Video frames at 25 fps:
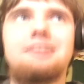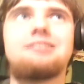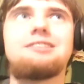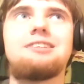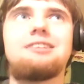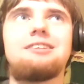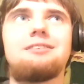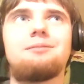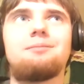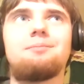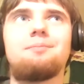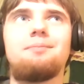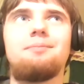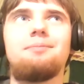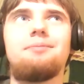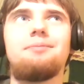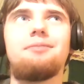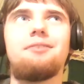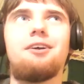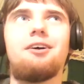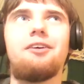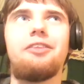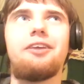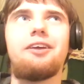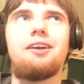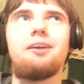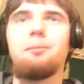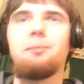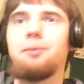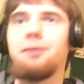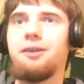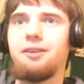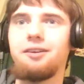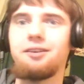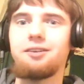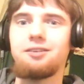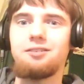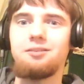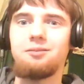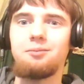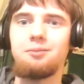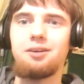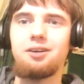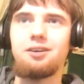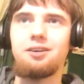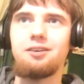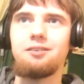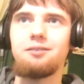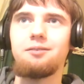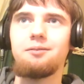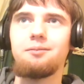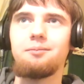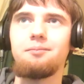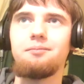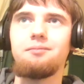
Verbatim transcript: isn't all that Children appealing to me.